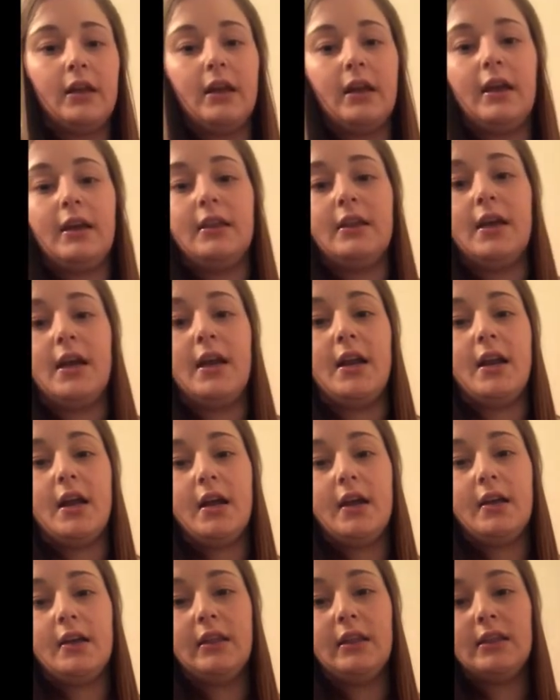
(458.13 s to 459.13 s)
And then
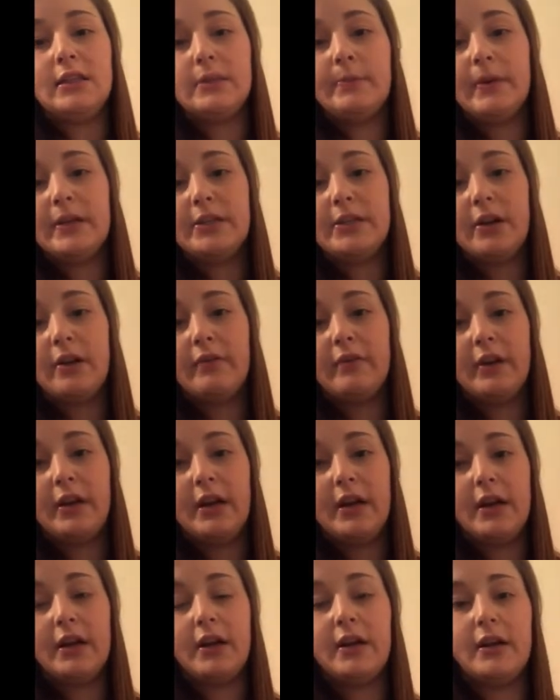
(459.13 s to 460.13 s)
this picture over
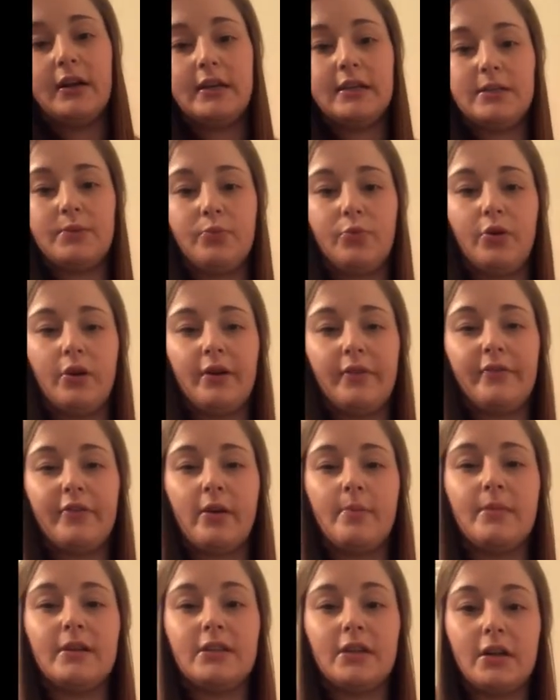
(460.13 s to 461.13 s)
here is more
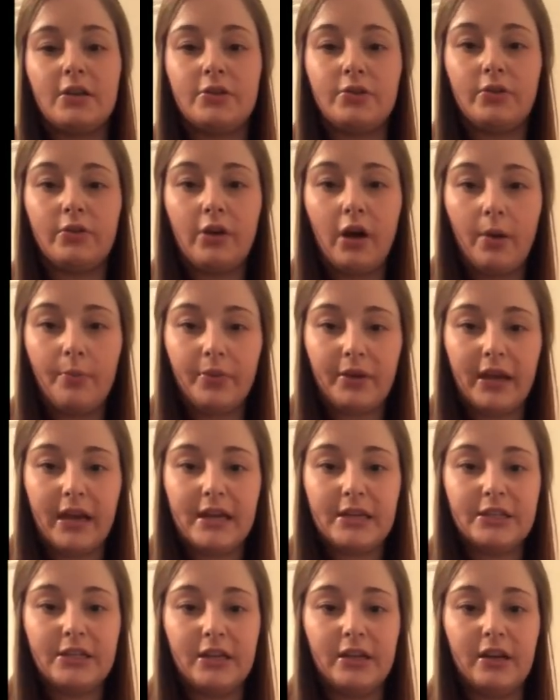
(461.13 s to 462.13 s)
from a surgical
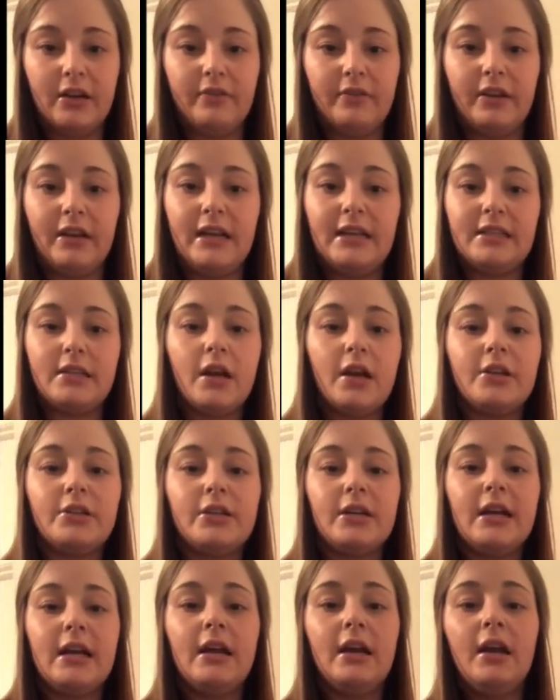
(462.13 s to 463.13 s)
complication of a knee
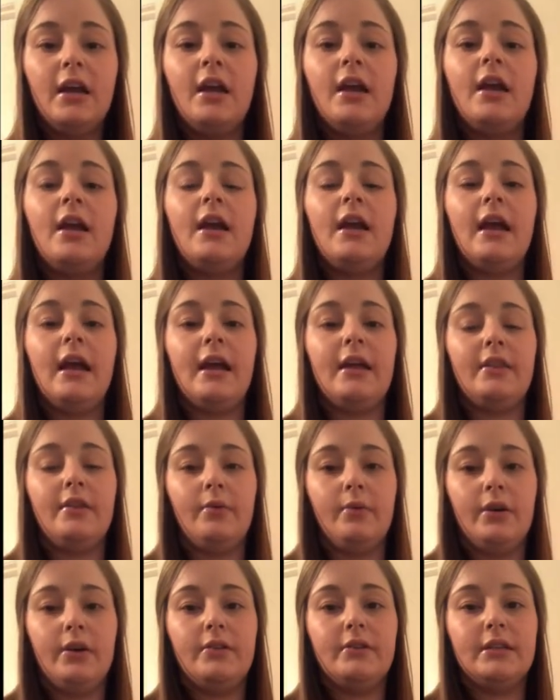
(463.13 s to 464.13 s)
surgery, and the
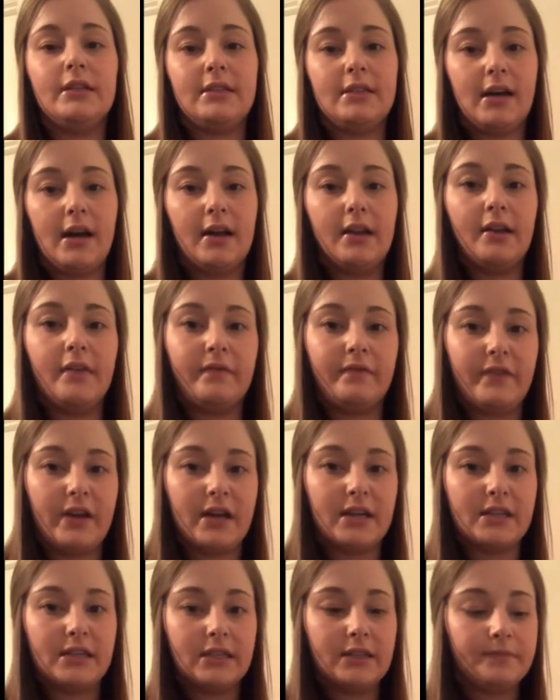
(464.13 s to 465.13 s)
wound has gotten
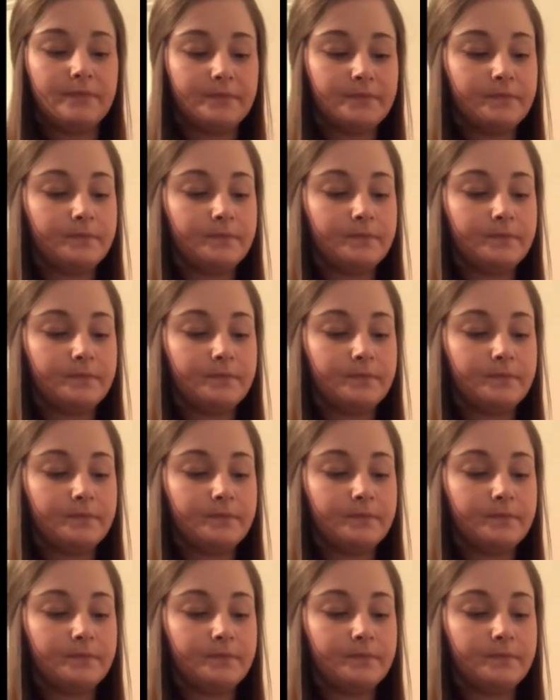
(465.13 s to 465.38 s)
infected.